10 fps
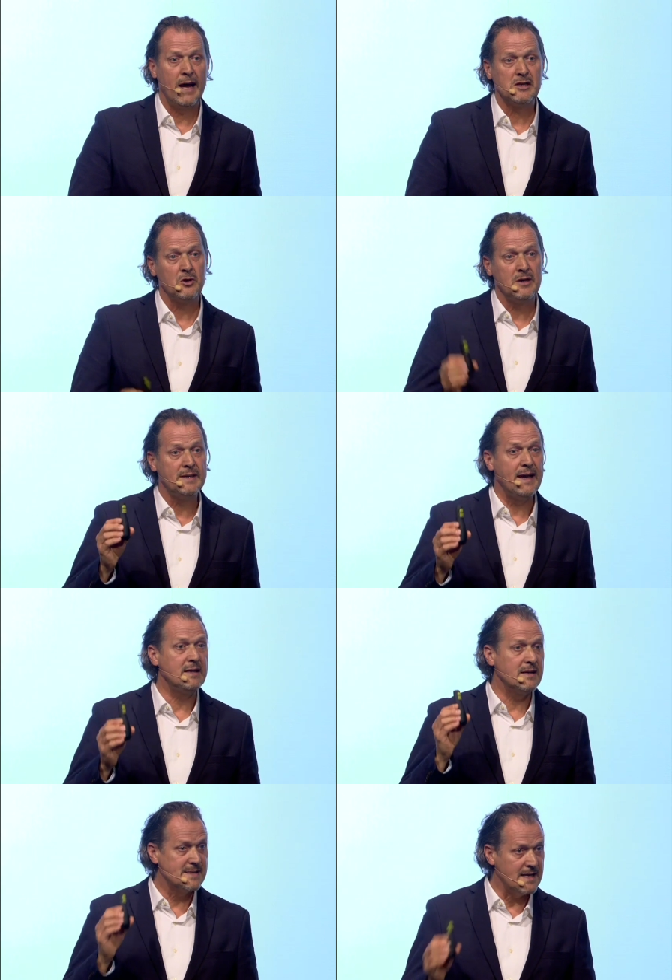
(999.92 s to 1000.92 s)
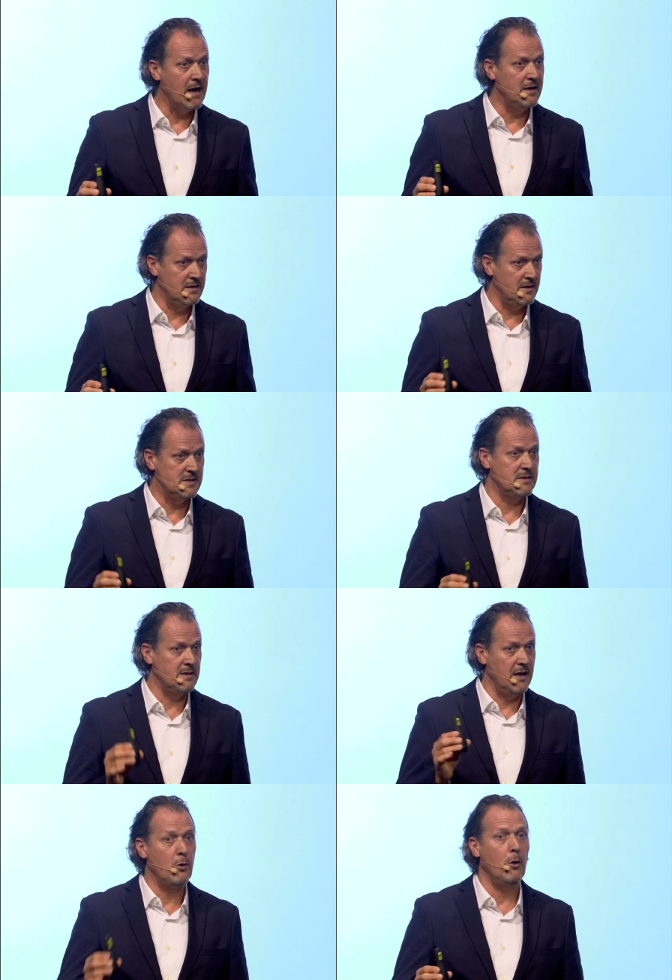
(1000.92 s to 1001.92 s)
actually, data scientists,
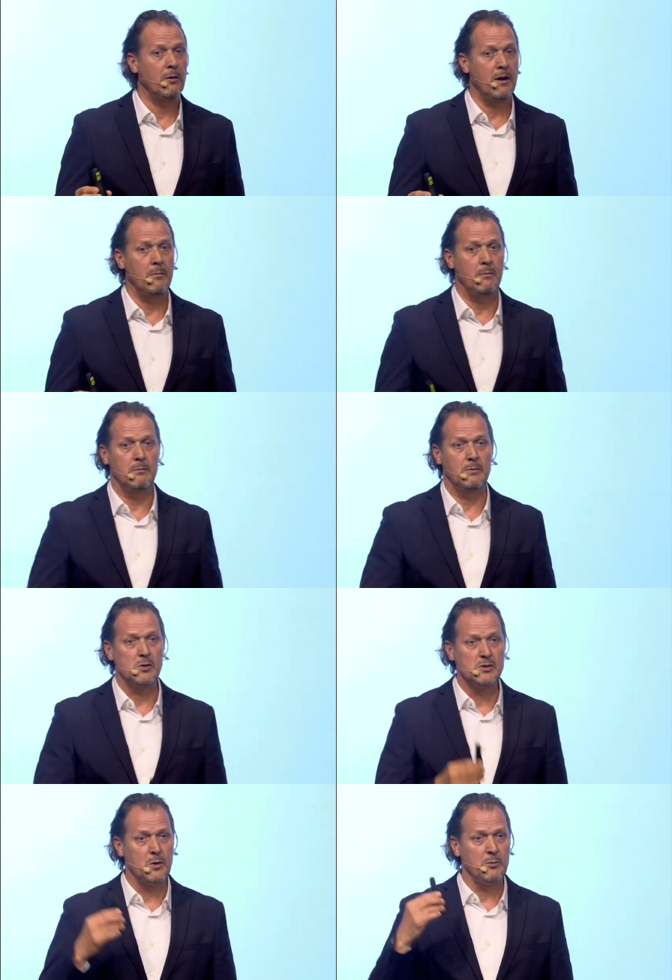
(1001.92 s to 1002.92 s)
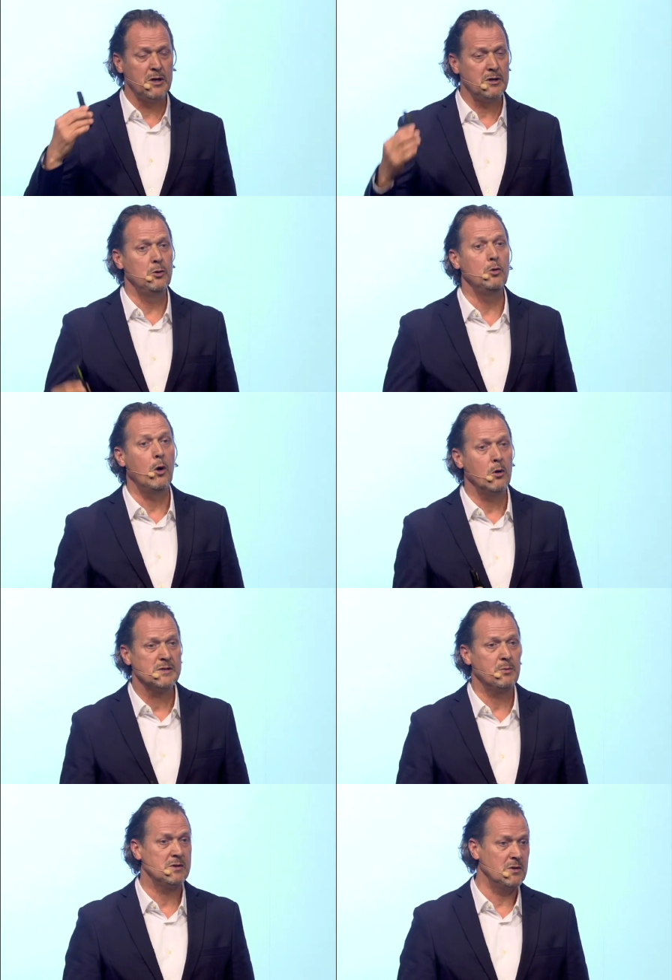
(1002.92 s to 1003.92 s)
they call them, those will be the new
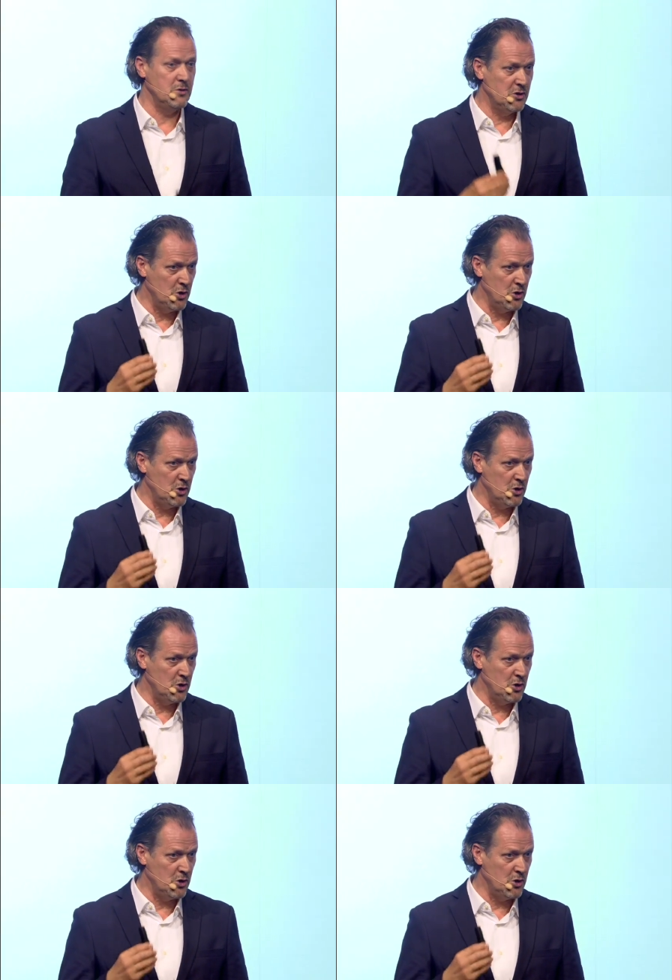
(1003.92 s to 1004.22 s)
hotspots on the